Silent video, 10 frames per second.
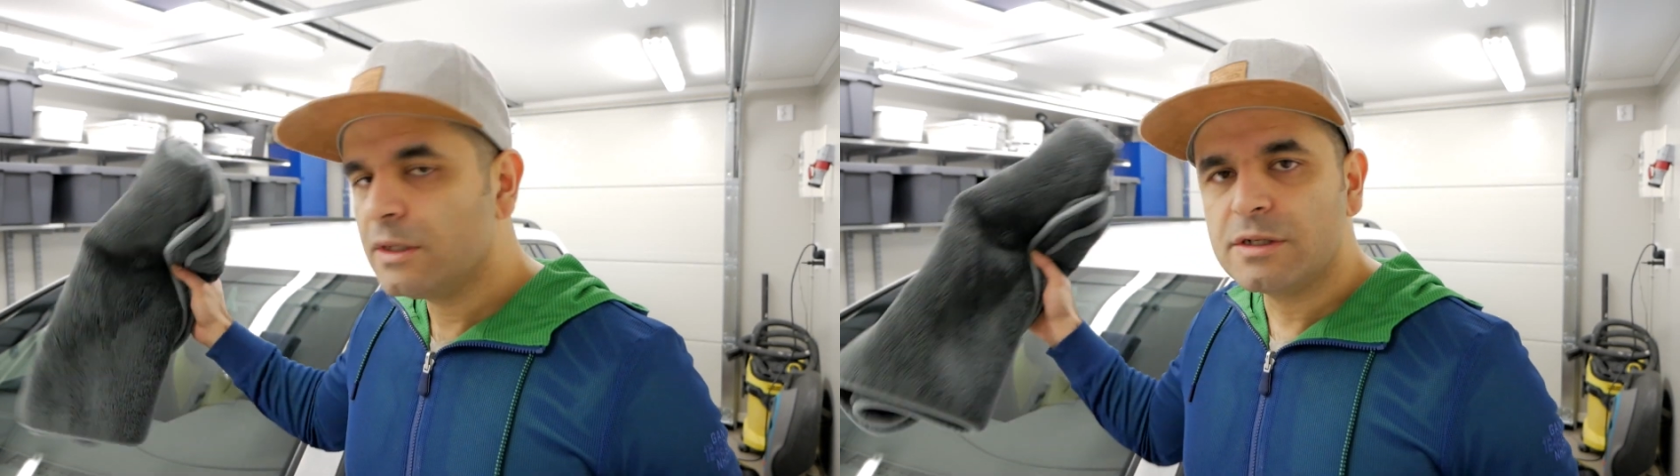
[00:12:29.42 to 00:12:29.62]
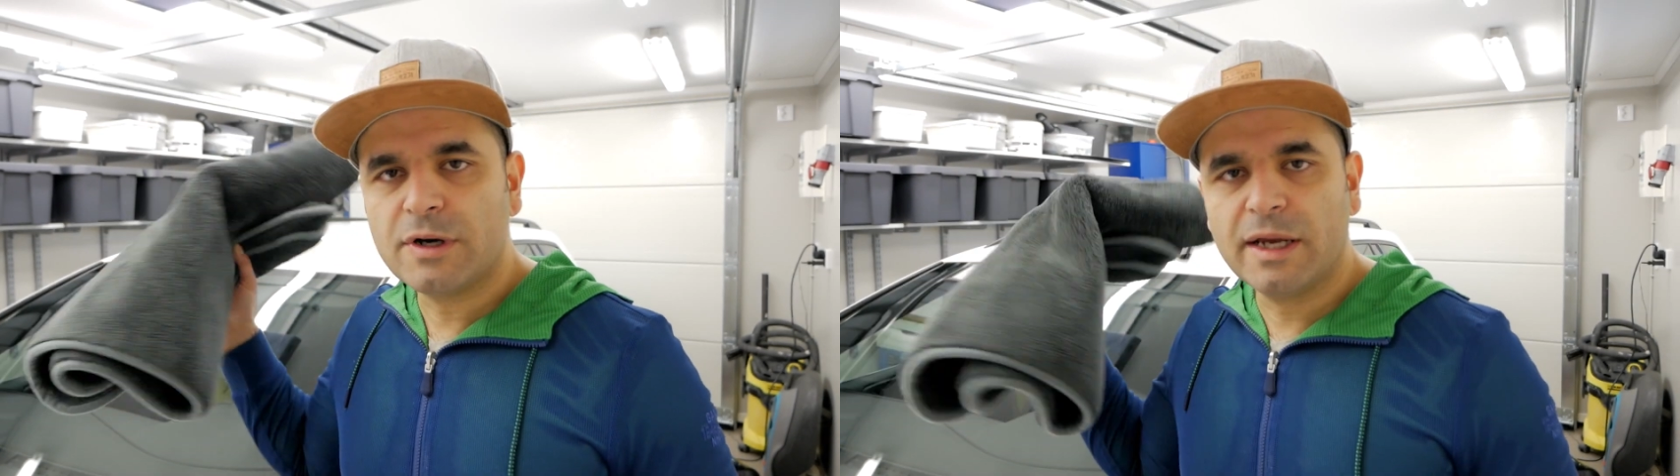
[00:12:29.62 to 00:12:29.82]

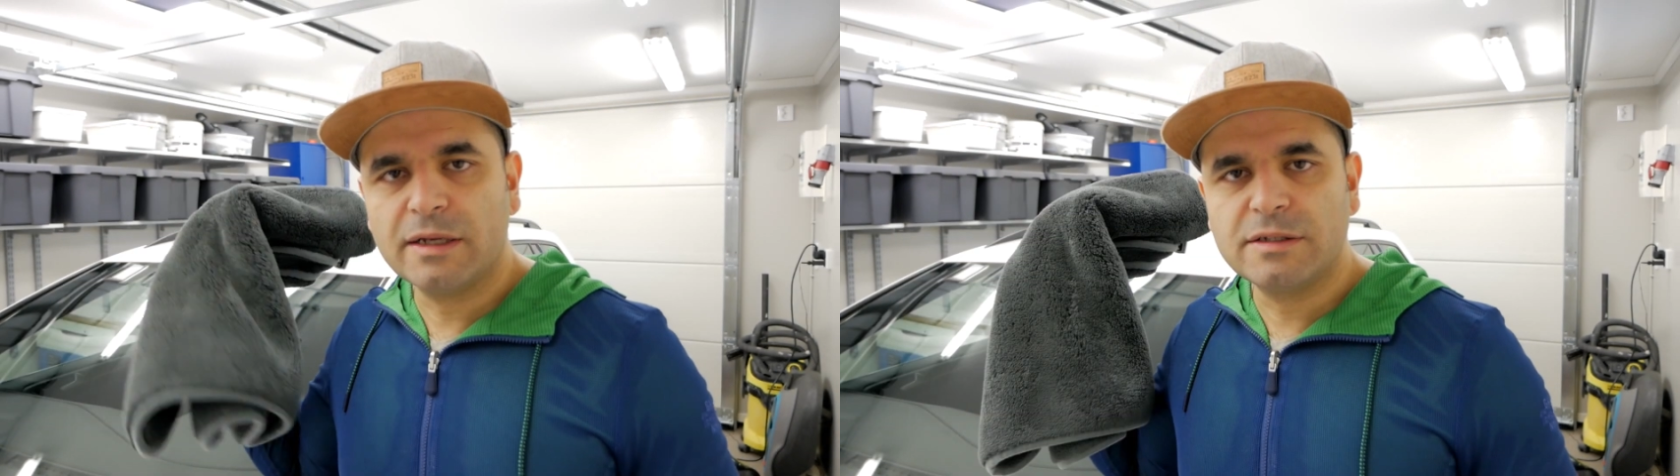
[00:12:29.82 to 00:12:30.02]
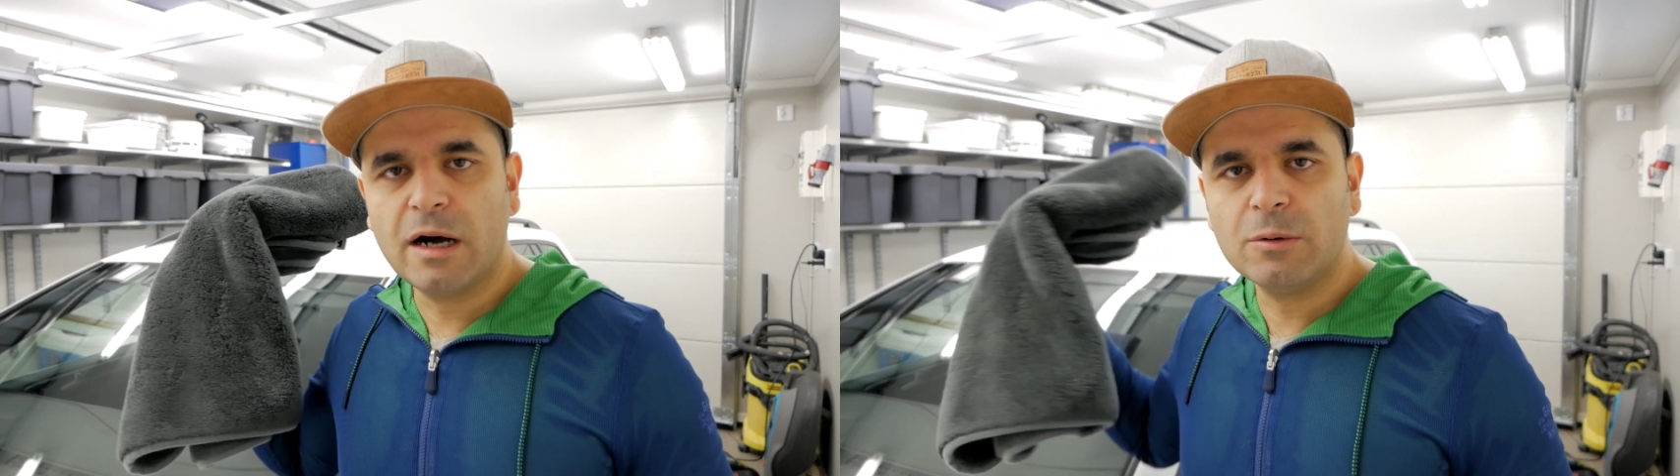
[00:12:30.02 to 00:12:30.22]

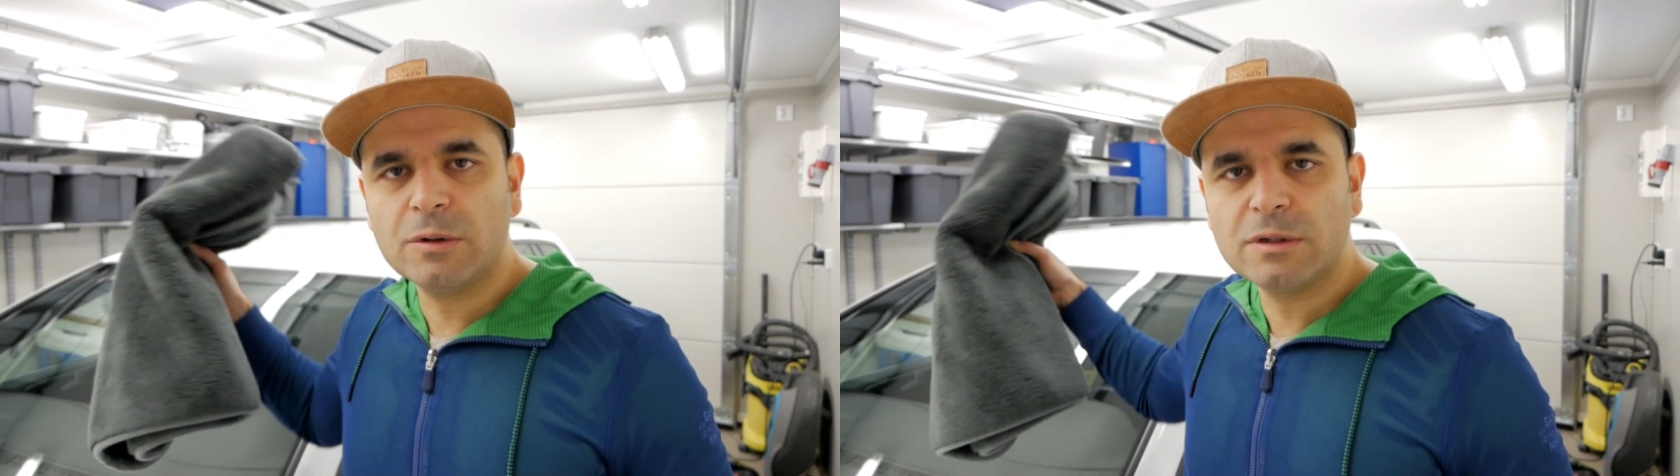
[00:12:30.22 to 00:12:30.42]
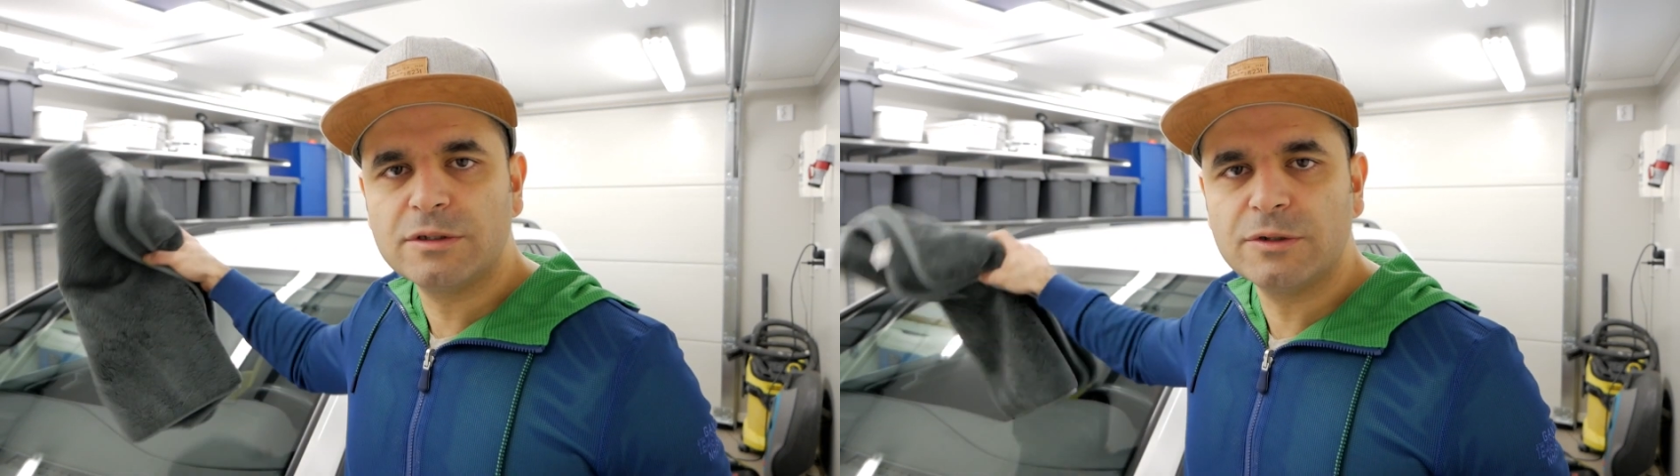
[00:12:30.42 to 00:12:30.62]
drying
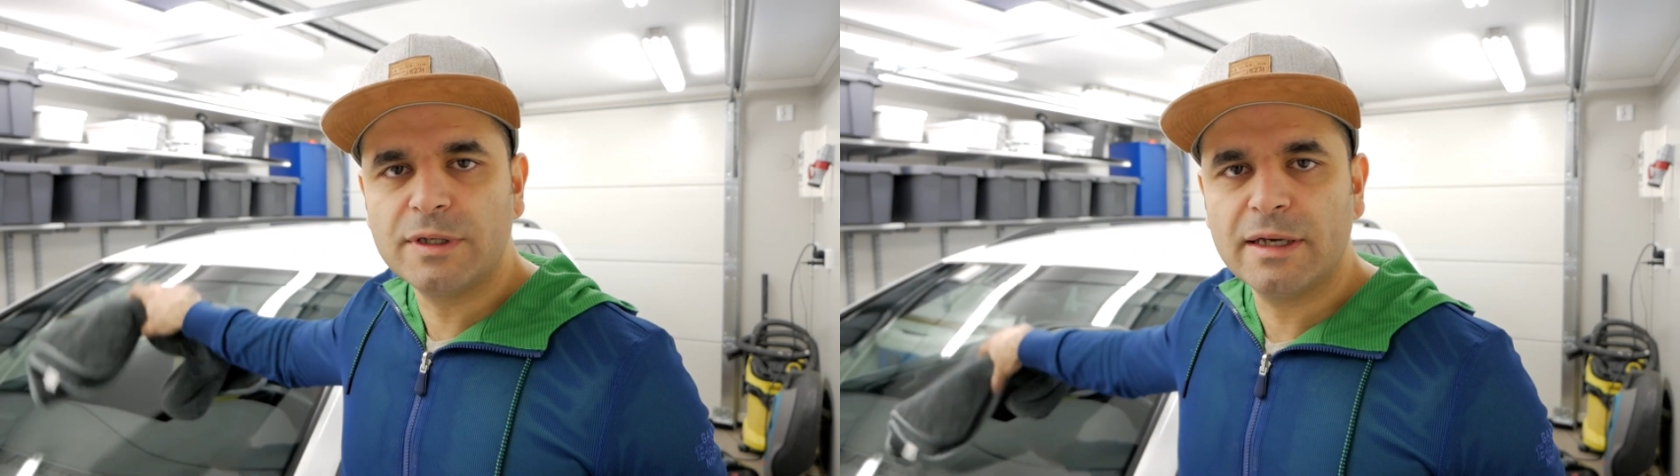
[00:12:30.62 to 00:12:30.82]
towel to